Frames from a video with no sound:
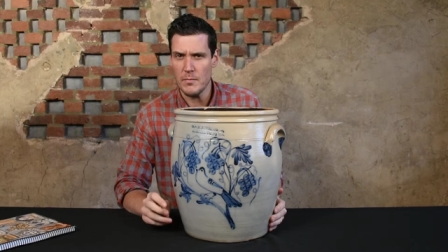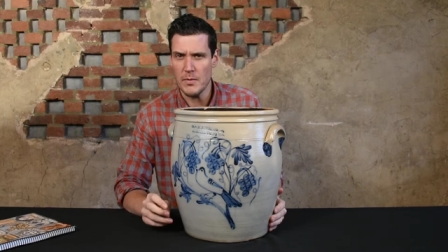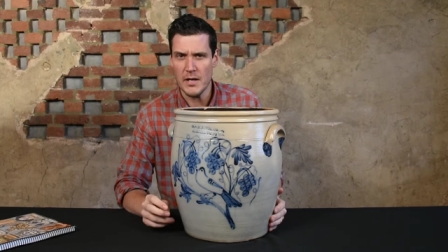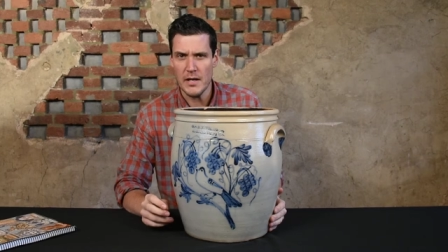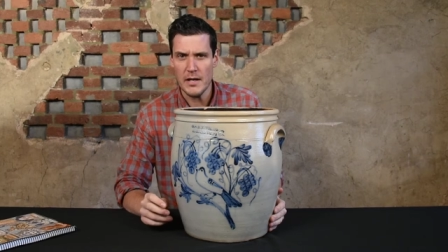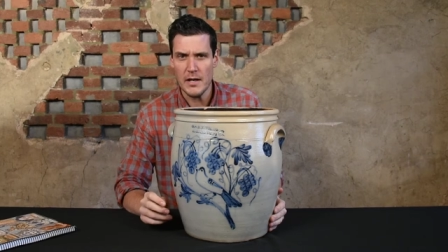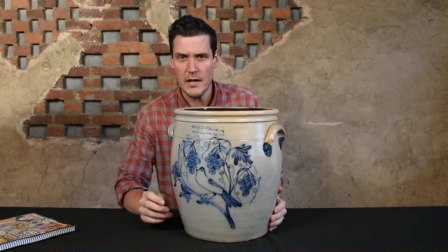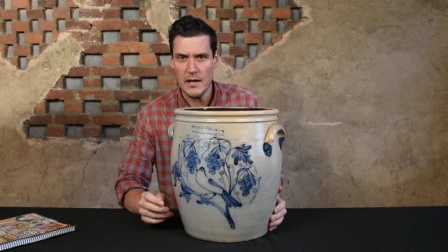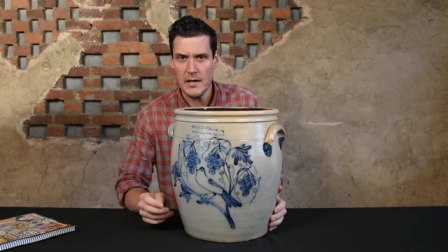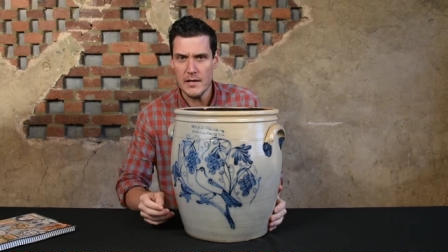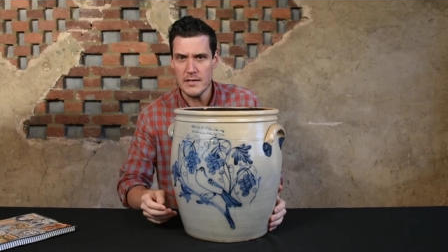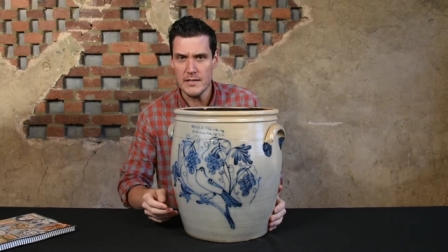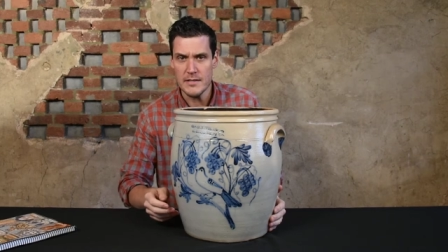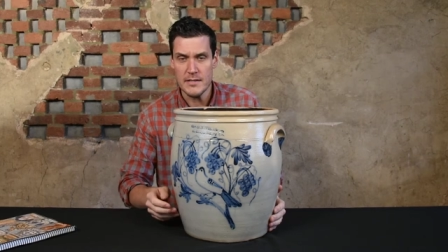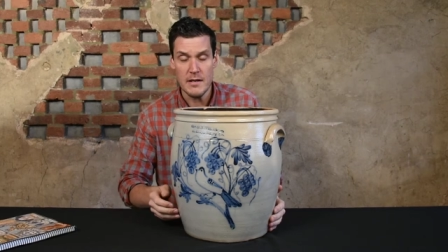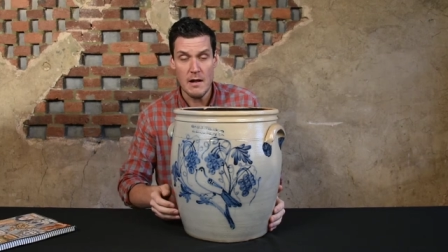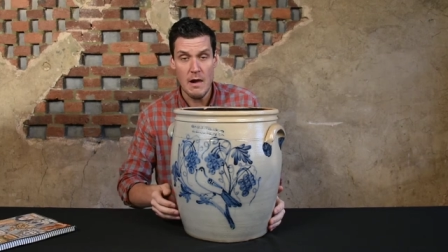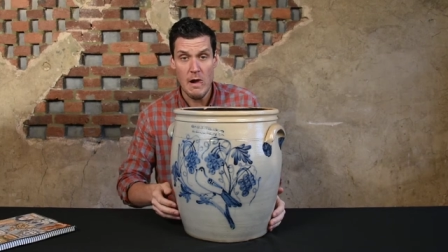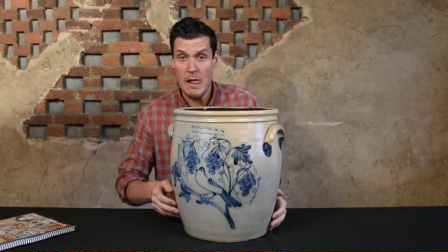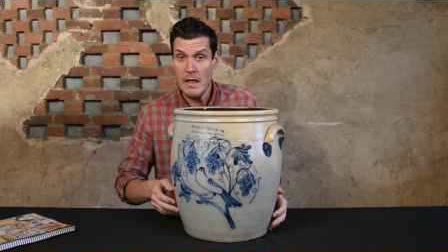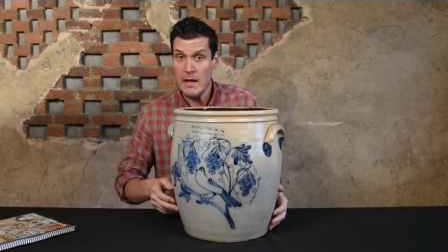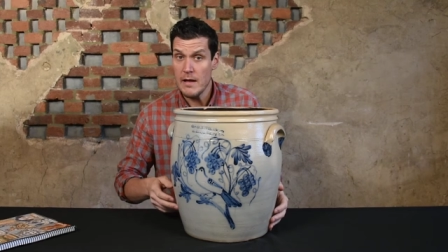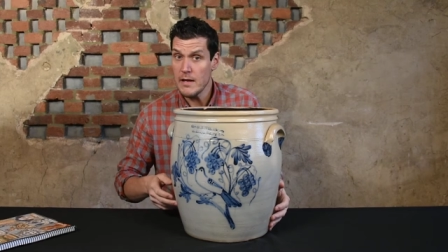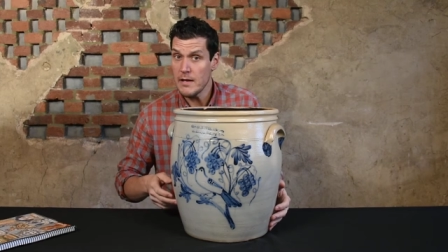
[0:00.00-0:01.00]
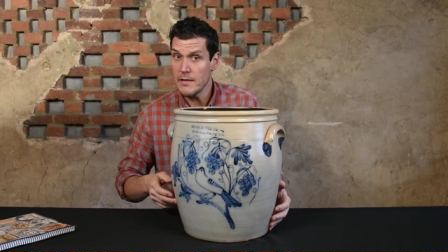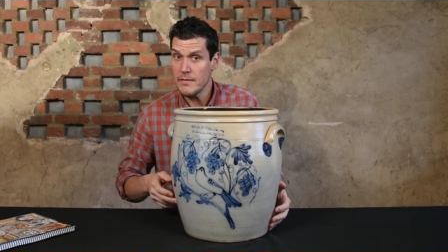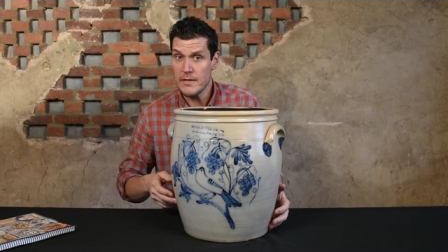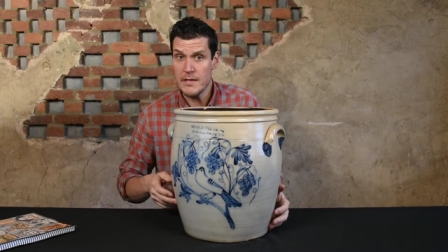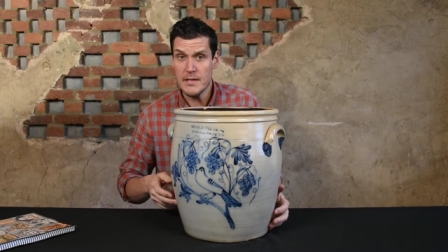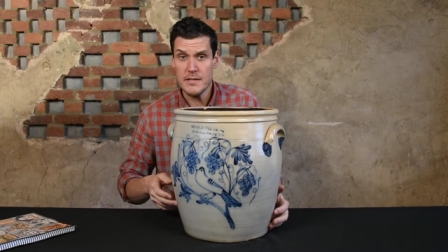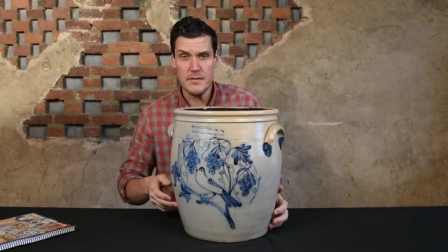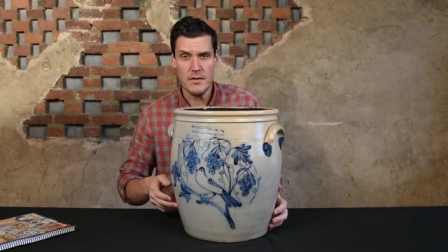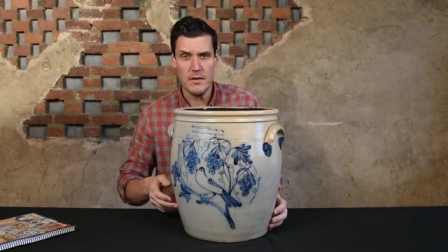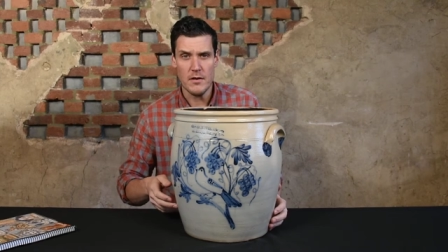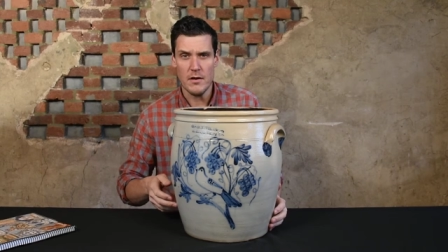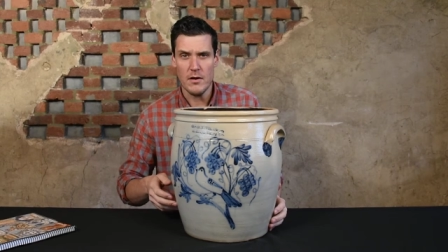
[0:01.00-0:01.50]
because
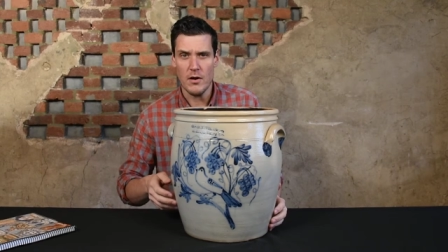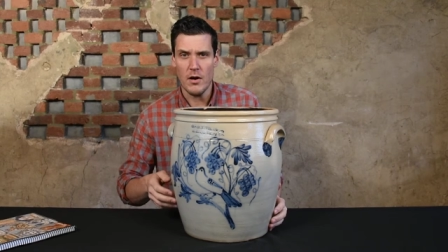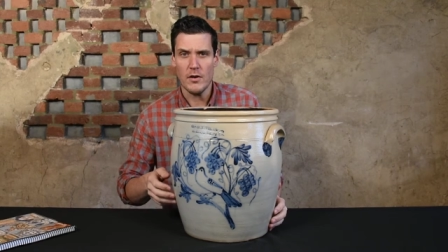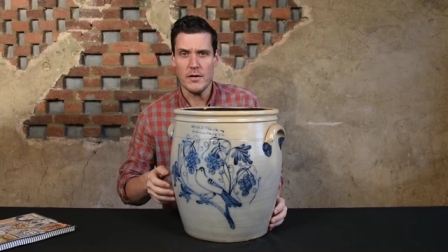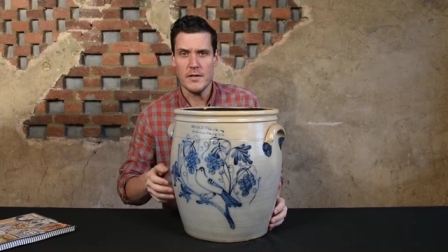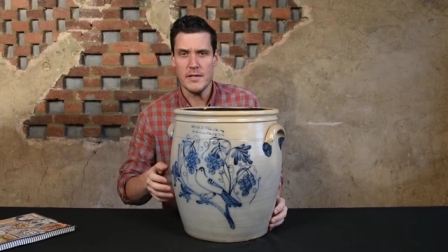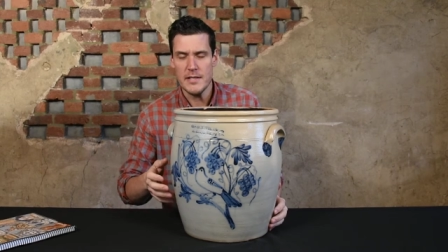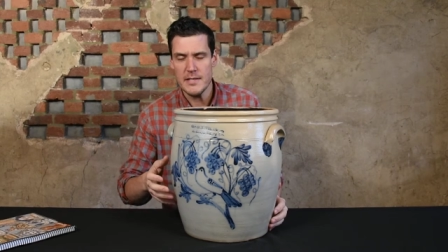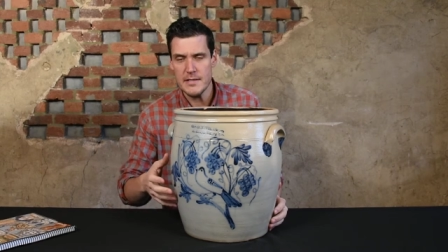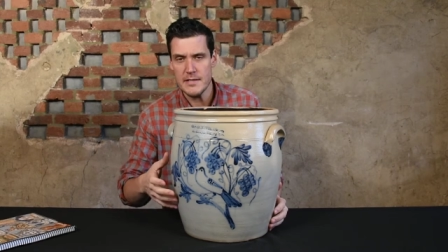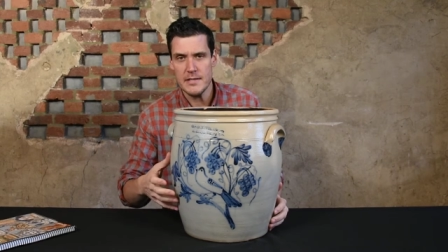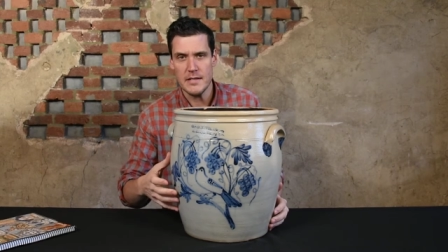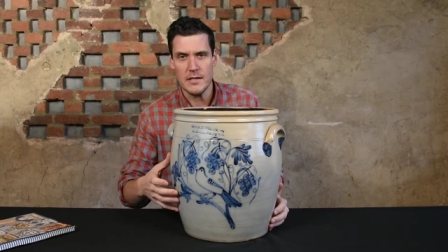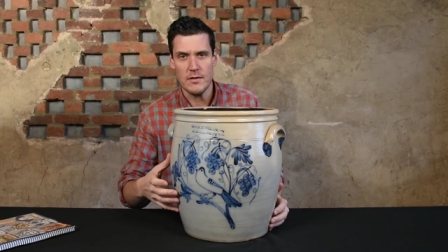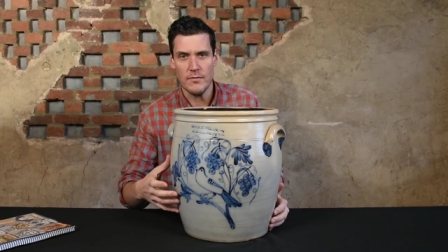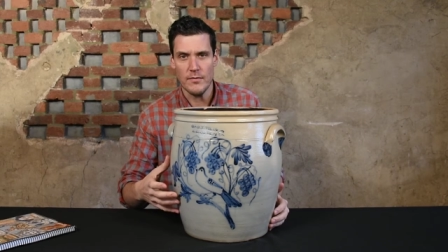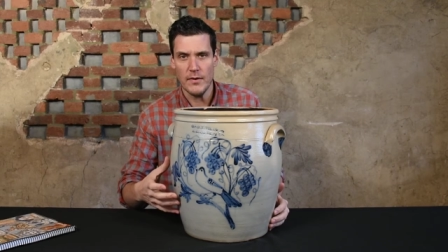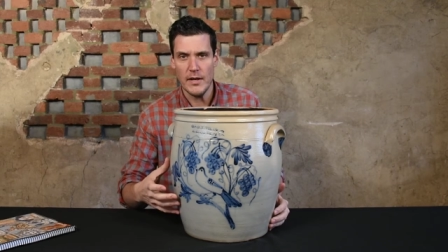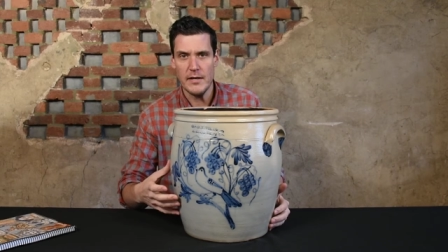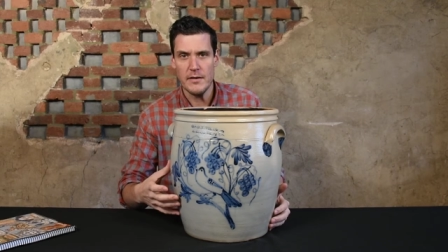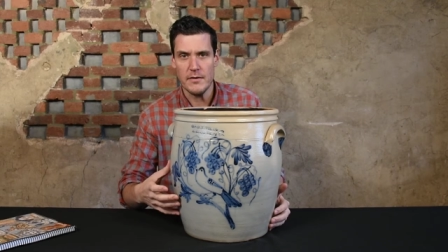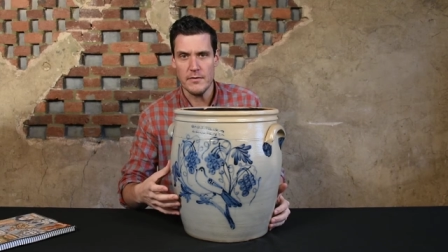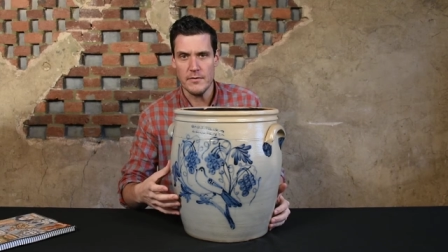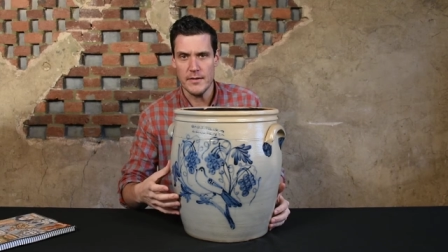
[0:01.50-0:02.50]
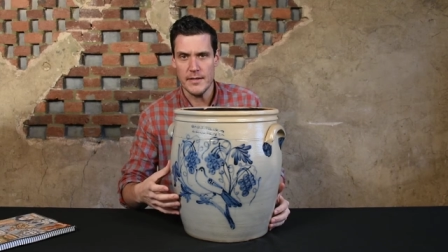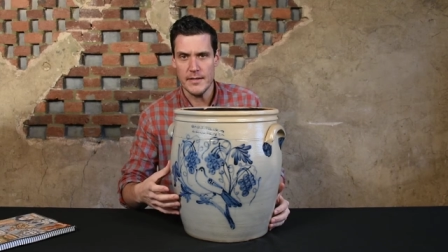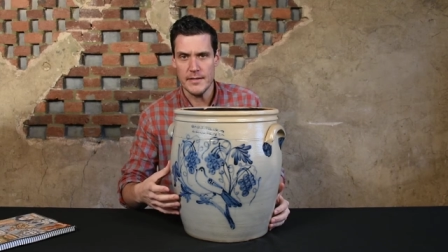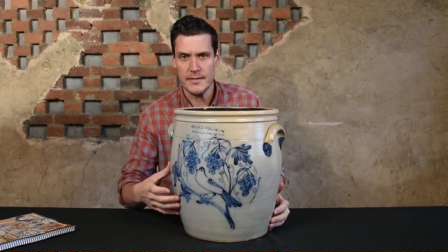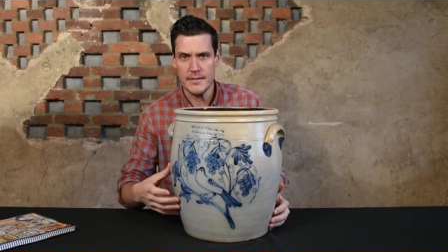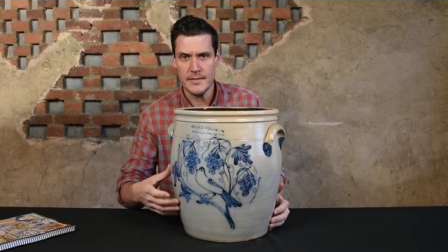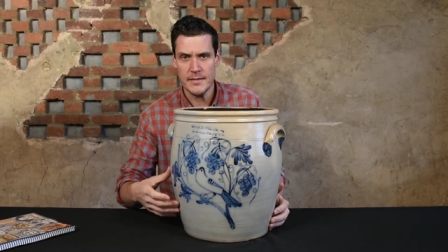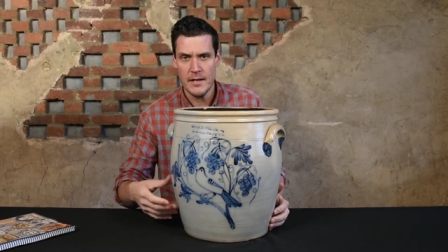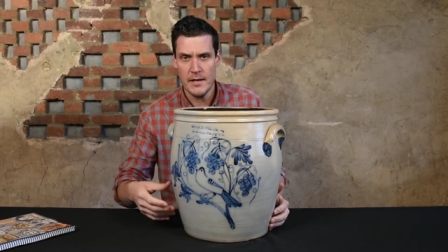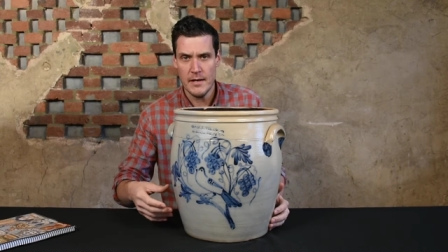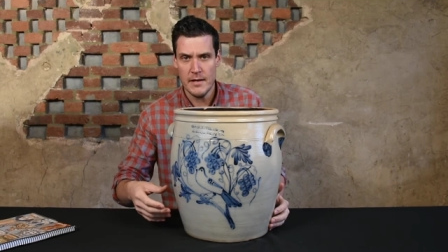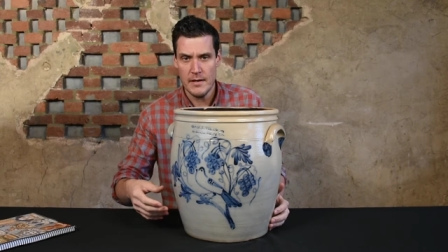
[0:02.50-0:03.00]
these are artistic
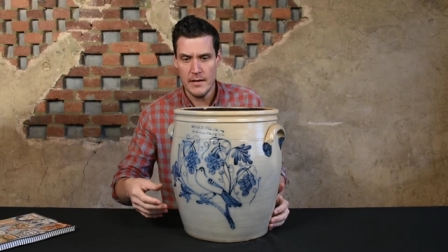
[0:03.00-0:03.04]
renderings